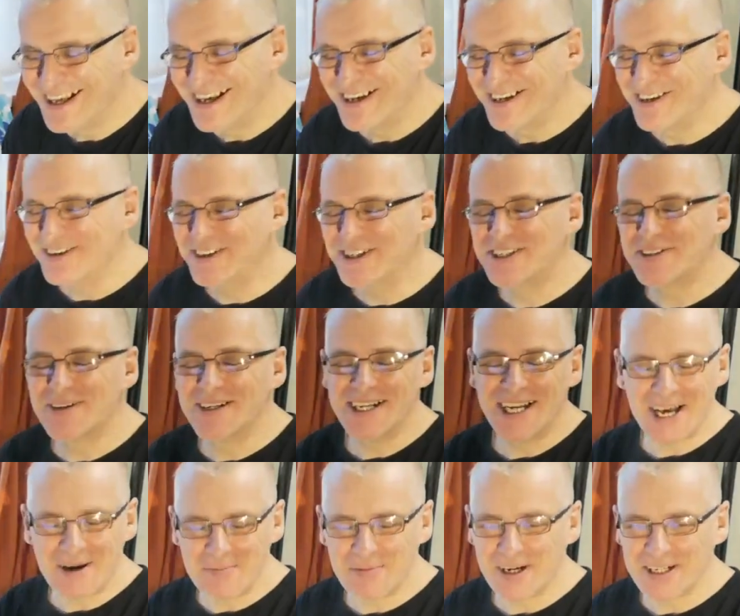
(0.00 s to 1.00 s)
you need to
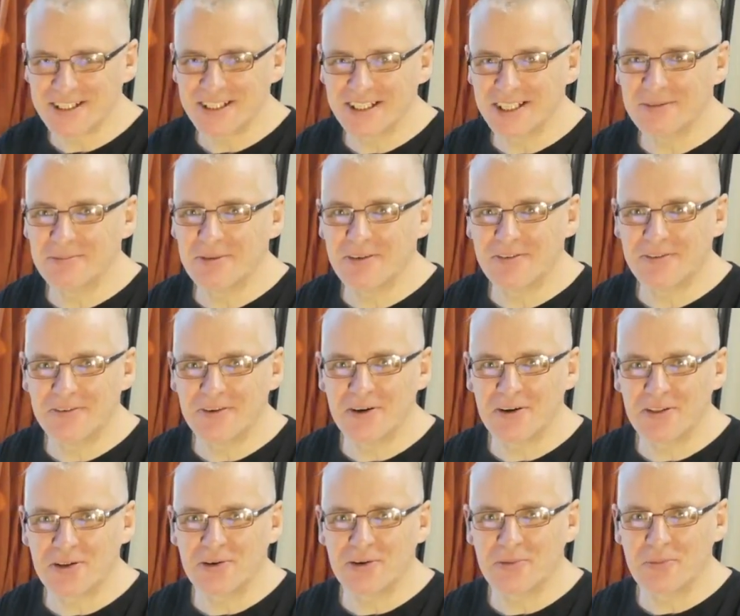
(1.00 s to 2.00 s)
elaborate a little bit
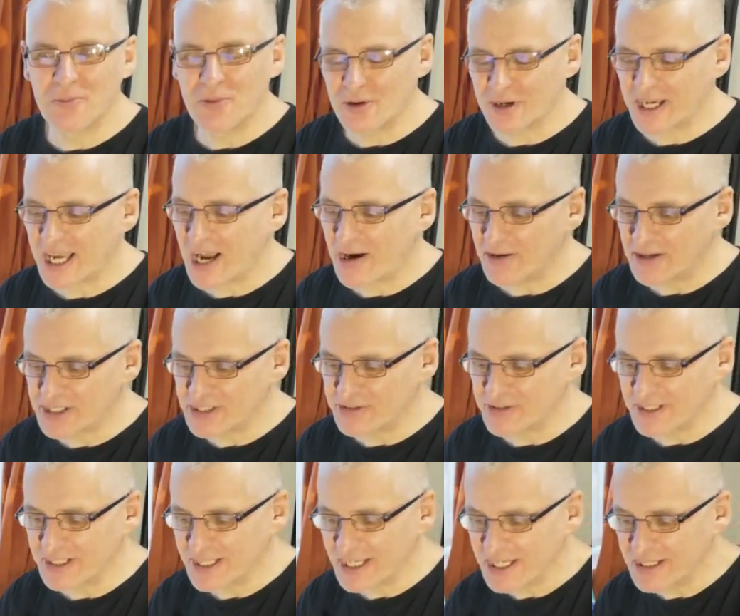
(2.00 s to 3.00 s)
further on what character
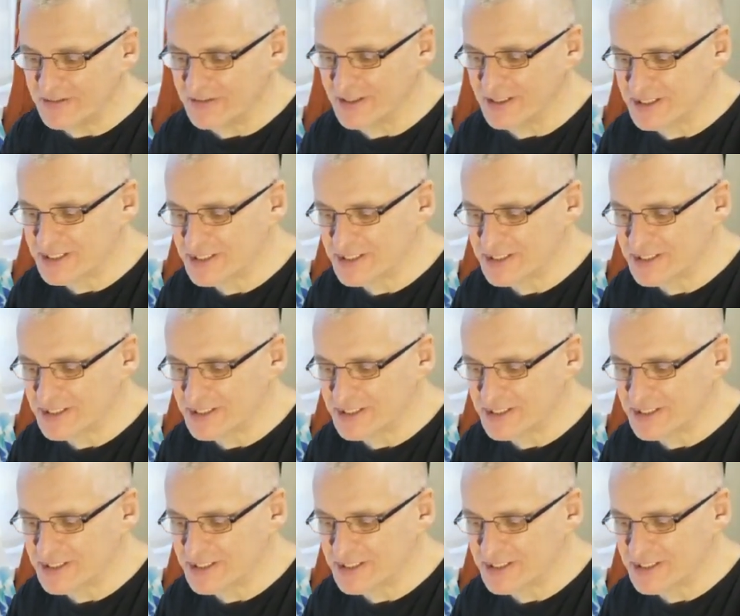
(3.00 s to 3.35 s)
it gave it.